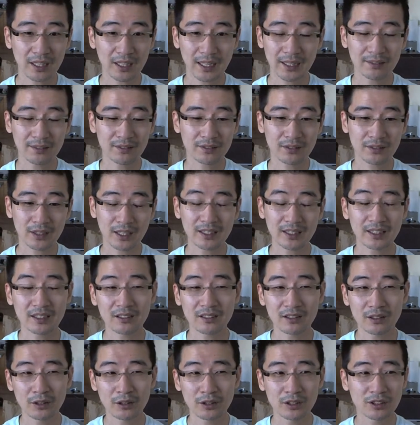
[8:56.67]
I think
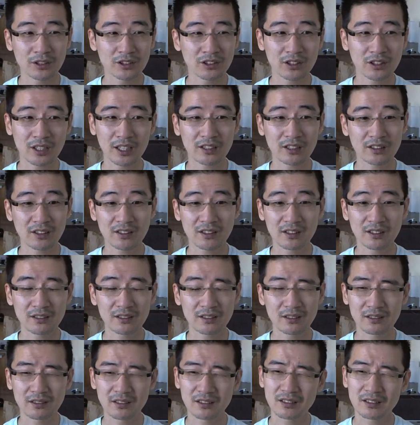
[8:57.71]
earlier this year I
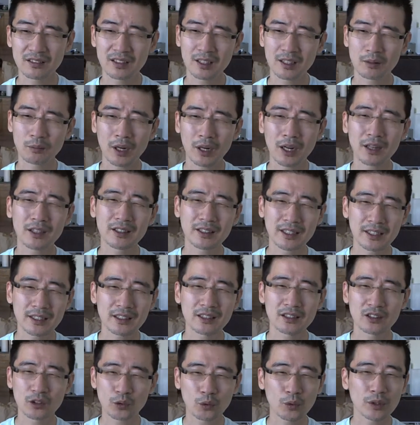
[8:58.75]
said probably like
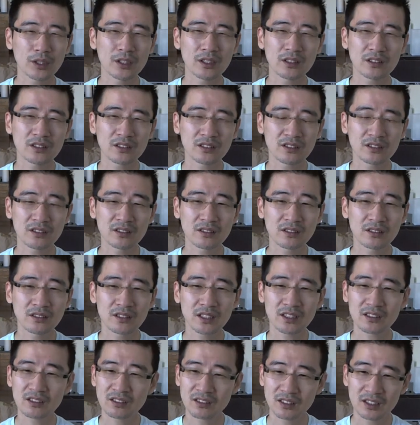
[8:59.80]
in
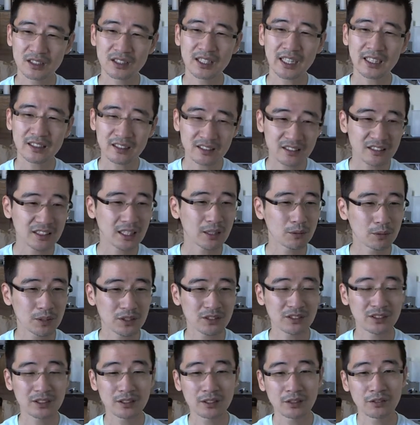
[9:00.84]
2016 I'd say we
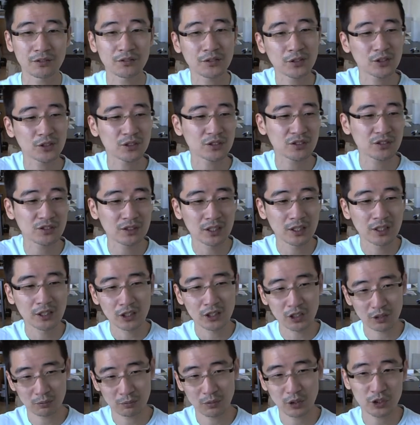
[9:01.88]
see the first
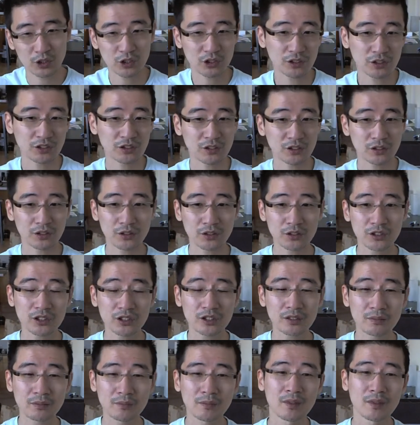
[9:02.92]
commercial solution.